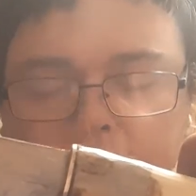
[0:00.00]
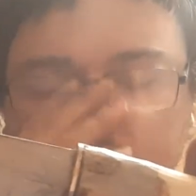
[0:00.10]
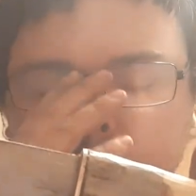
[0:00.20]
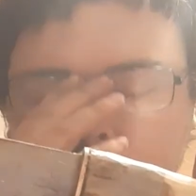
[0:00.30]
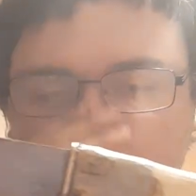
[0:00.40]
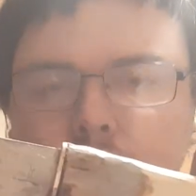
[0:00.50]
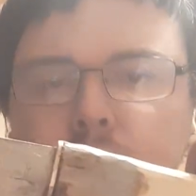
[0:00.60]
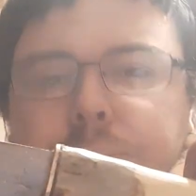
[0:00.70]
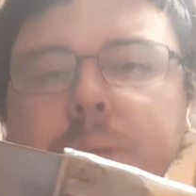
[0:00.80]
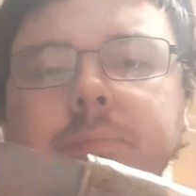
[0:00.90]

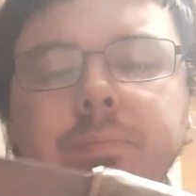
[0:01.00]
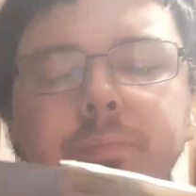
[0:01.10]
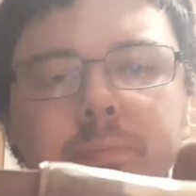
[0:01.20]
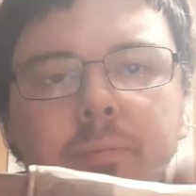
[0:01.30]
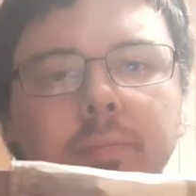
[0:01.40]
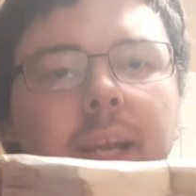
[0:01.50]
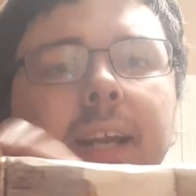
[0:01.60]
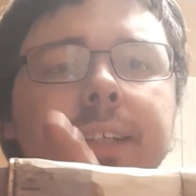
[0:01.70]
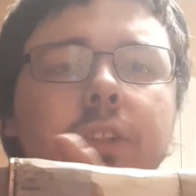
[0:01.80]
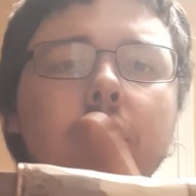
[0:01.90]
Excuse me. And
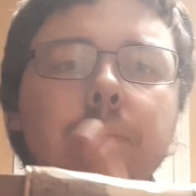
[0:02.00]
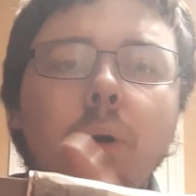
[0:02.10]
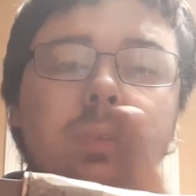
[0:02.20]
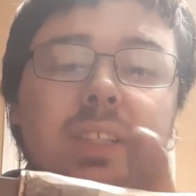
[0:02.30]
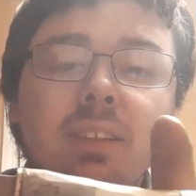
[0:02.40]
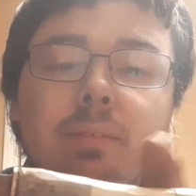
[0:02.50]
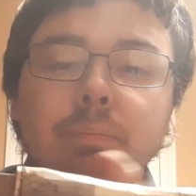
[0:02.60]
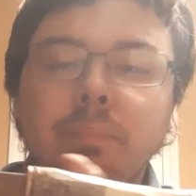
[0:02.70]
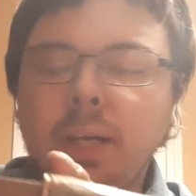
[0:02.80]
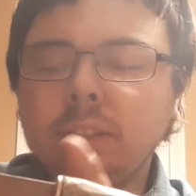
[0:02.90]
I took
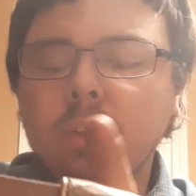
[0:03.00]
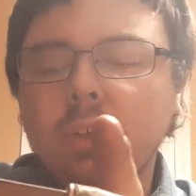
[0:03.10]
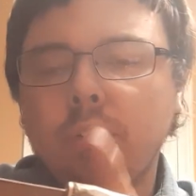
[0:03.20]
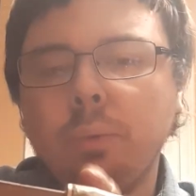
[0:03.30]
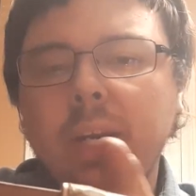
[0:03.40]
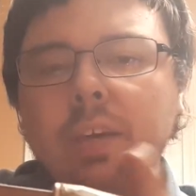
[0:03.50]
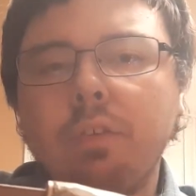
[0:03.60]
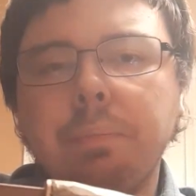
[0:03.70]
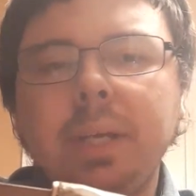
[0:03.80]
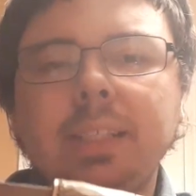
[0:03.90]
3
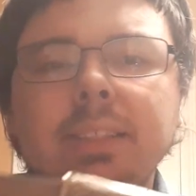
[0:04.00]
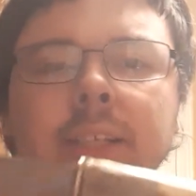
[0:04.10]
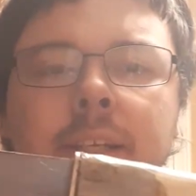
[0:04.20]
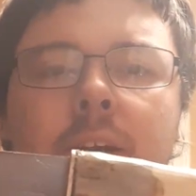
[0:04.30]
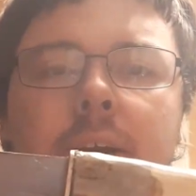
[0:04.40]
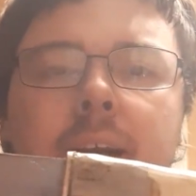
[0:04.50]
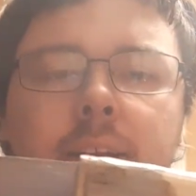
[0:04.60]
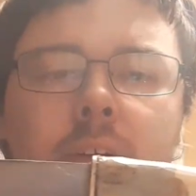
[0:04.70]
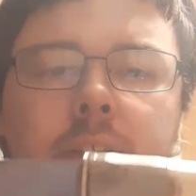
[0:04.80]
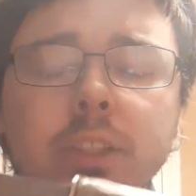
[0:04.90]
different pieces of deer
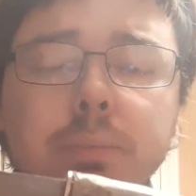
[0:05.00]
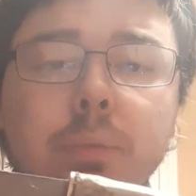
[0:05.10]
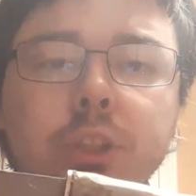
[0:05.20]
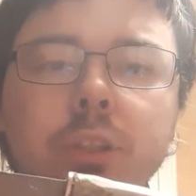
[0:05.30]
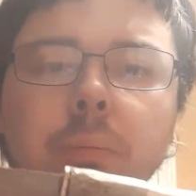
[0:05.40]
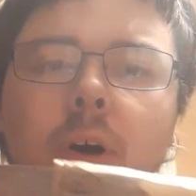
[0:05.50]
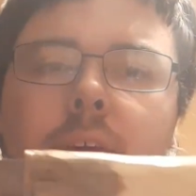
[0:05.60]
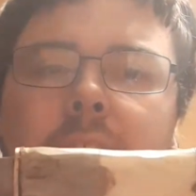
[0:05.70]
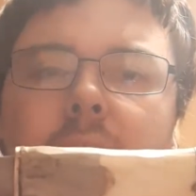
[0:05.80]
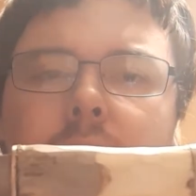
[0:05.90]
antler and just mushed them all
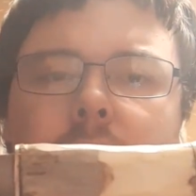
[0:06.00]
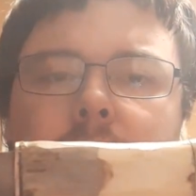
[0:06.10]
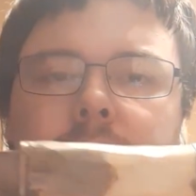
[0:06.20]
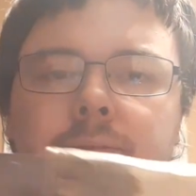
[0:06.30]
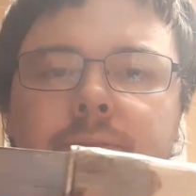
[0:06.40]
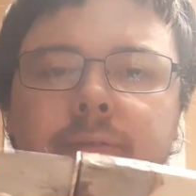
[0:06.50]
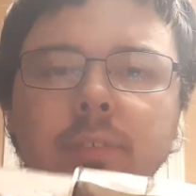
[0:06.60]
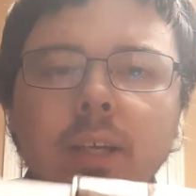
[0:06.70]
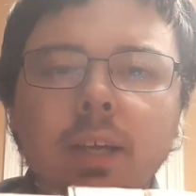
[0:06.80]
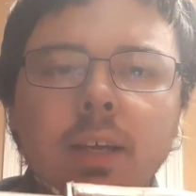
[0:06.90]
together
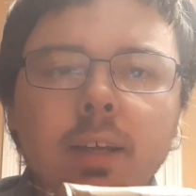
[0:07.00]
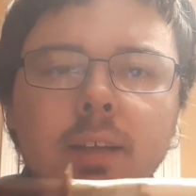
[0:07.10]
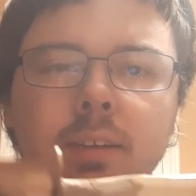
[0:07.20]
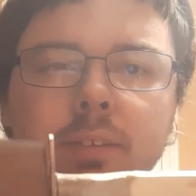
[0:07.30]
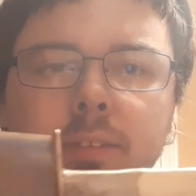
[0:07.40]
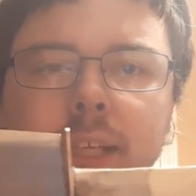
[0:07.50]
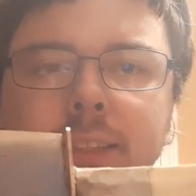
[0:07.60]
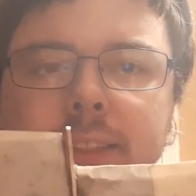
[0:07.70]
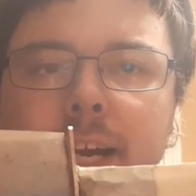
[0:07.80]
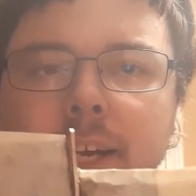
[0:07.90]
and
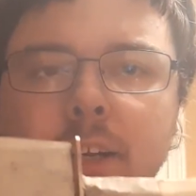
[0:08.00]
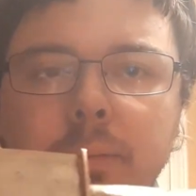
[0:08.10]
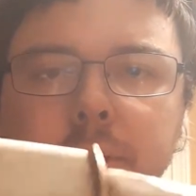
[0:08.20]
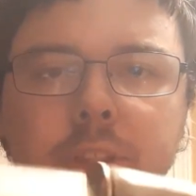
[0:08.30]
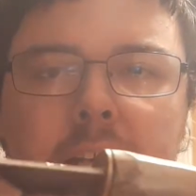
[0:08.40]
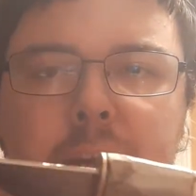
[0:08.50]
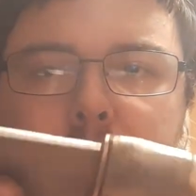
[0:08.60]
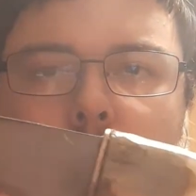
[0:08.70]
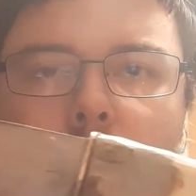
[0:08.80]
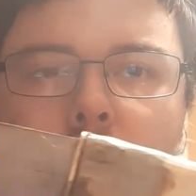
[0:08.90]
sanded them to shape
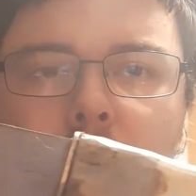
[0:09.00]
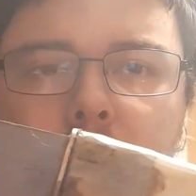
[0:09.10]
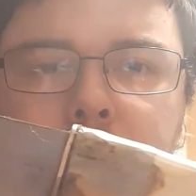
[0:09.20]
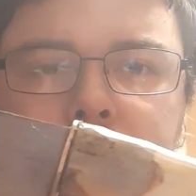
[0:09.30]
and oiled them.